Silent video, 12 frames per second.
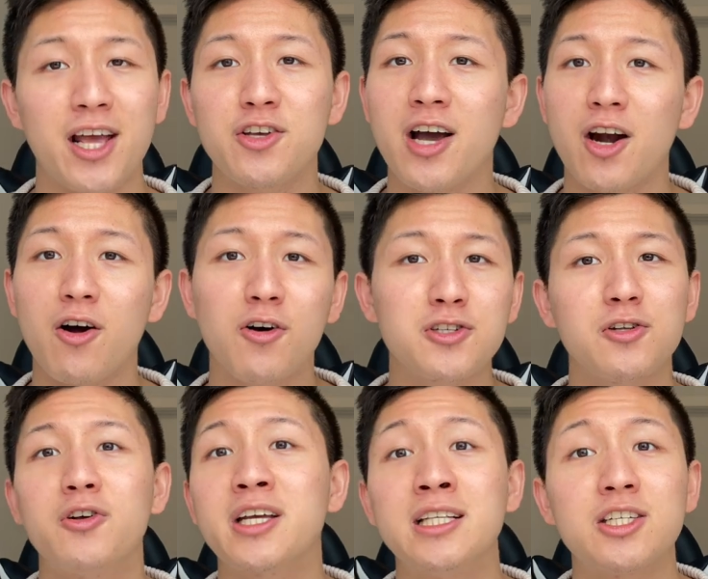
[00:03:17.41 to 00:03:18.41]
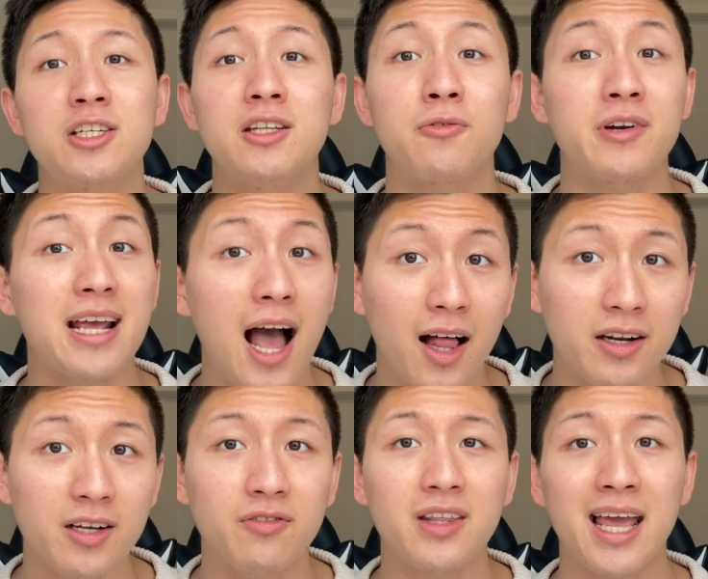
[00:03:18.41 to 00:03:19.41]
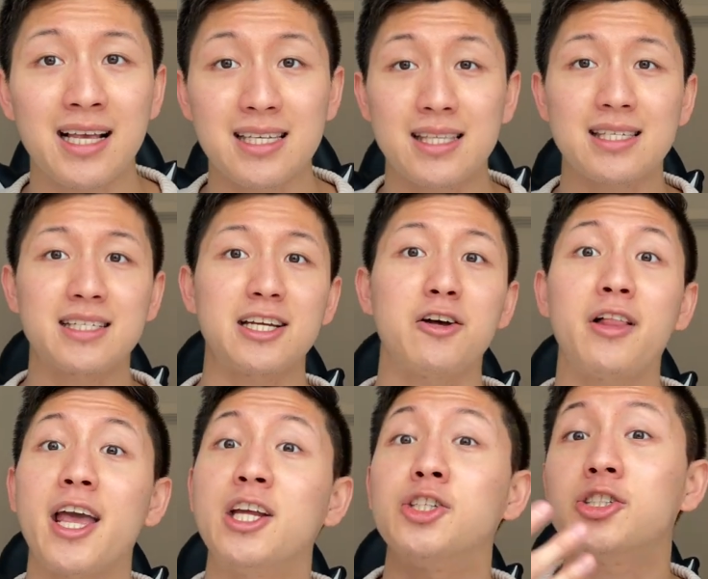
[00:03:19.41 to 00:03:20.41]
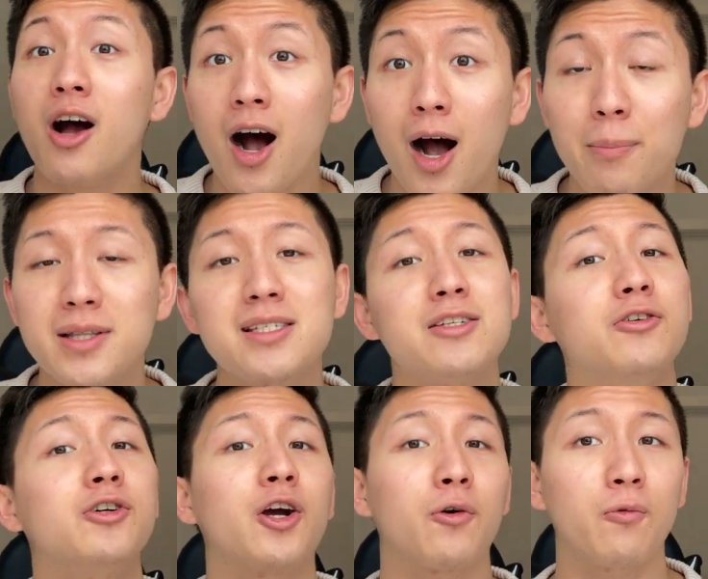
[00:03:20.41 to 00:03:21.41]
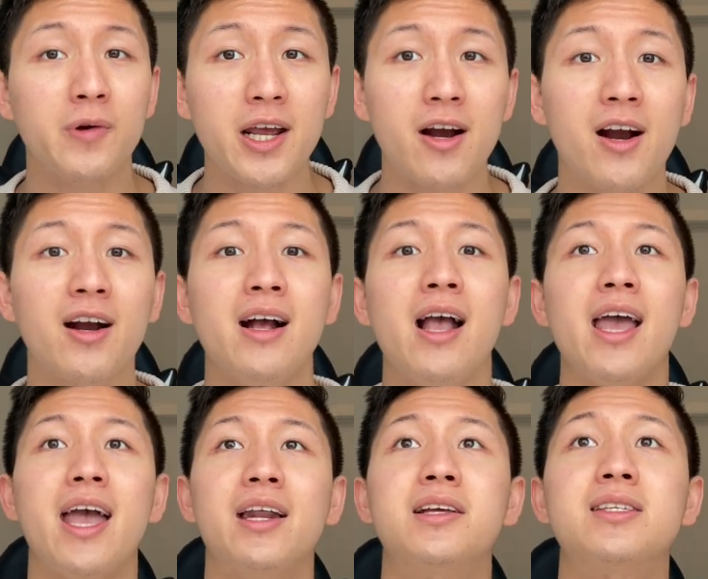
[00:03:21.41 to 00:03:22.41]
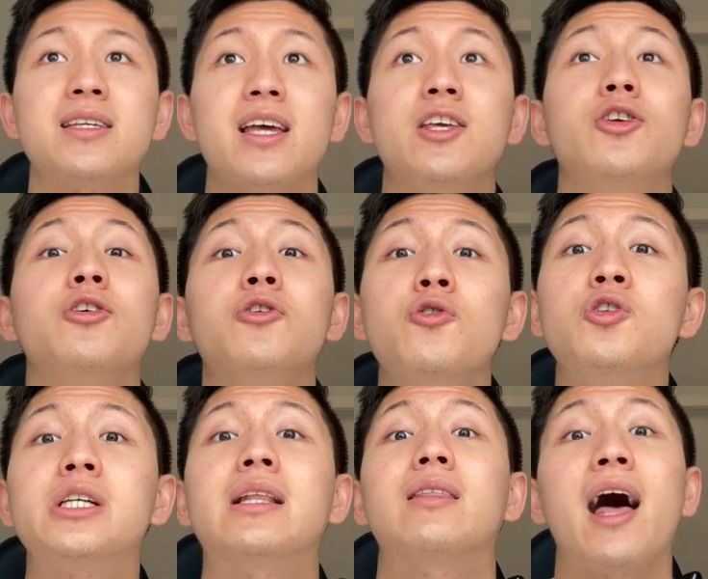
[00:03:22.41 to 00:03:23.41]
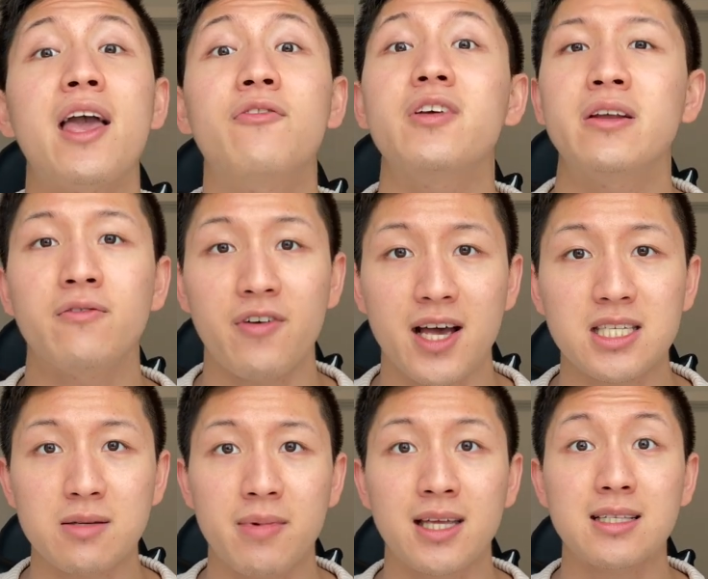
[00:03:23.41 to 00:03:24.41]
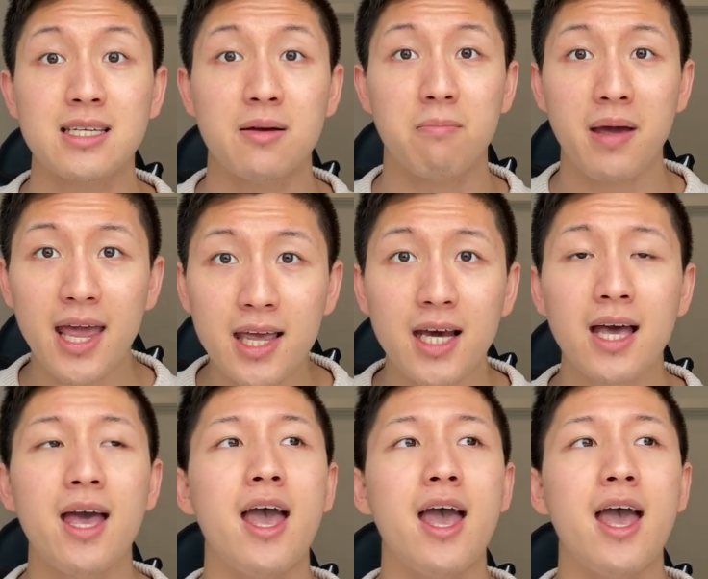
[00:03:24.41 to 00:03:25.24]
You gotta also look into the reality of things. It's still a job, it's still a career, and it's a huge life investment to make.